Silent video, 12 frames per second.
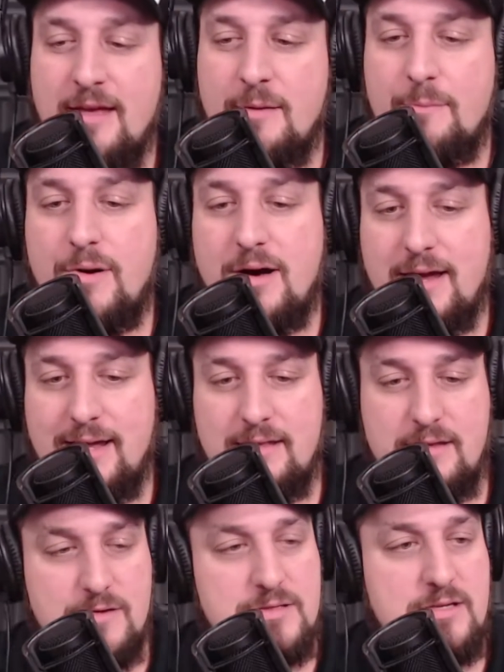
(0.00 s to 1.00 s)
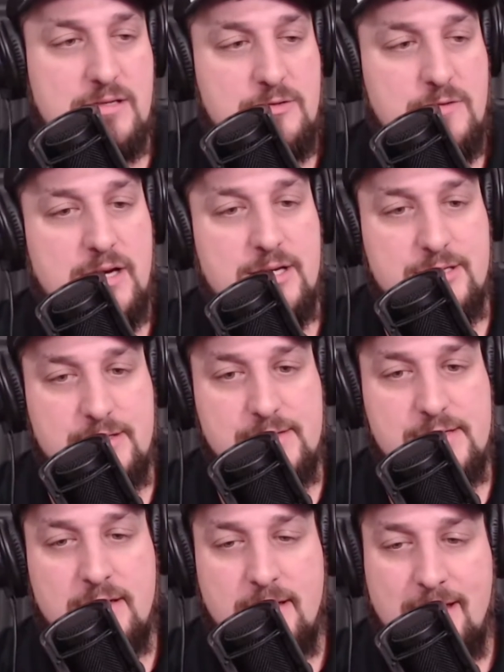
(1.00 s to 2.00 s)
But in those
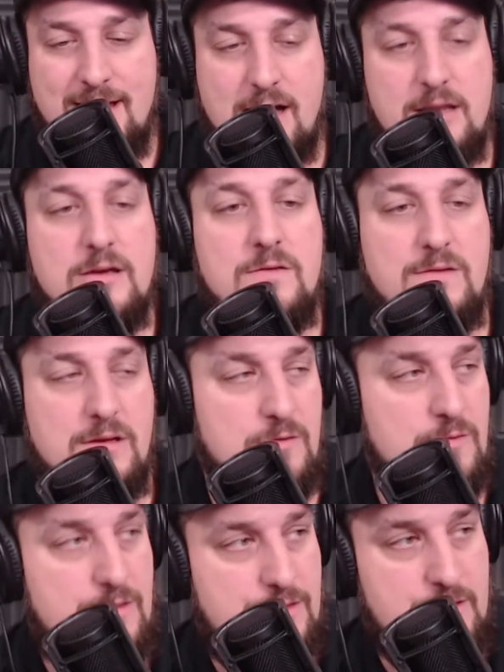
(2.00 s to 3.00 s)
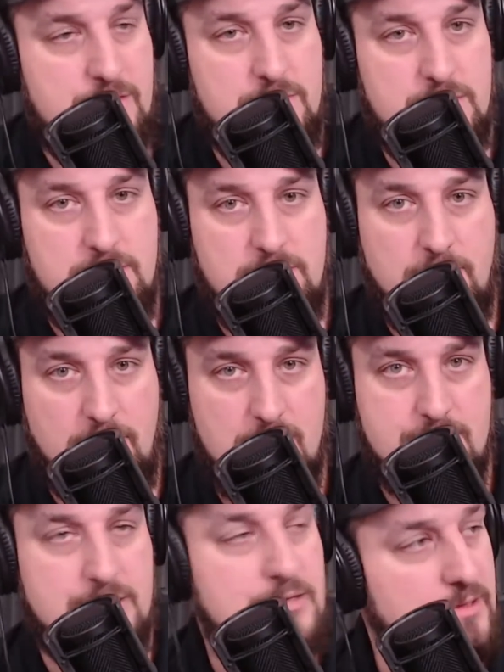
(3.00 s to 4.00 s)
situations, how do you deal with those
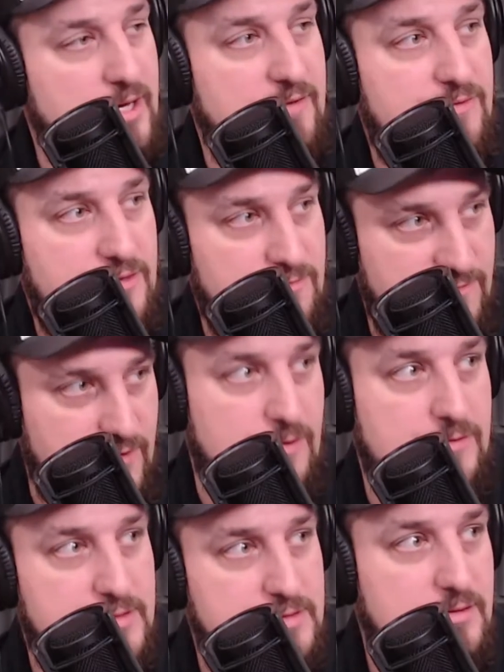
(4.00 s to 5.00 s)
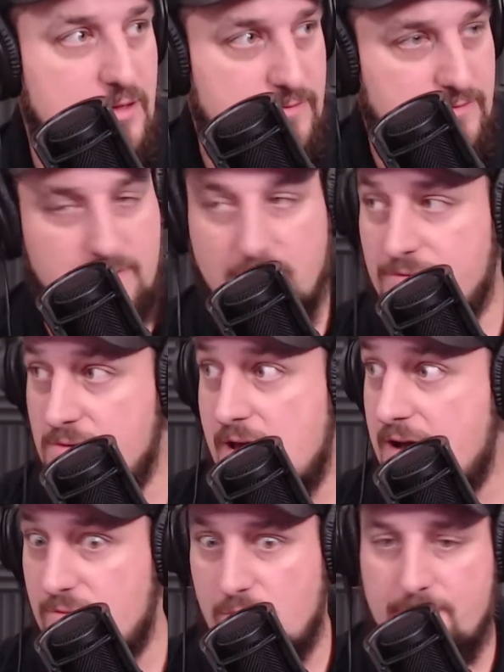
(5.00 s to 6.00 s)
larger than life folks if you
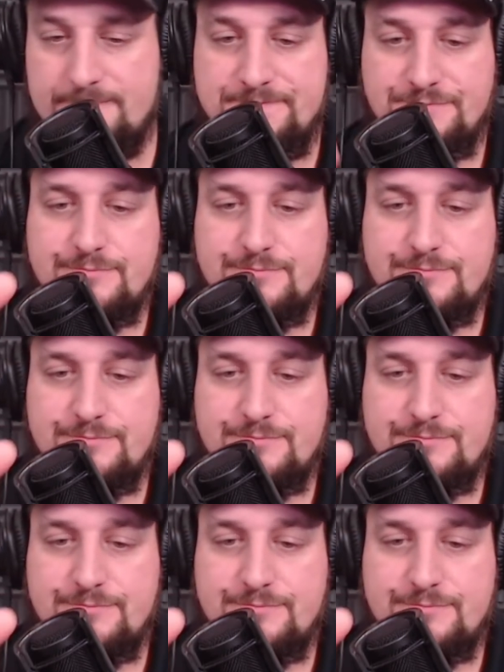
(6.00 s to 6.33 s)
have one?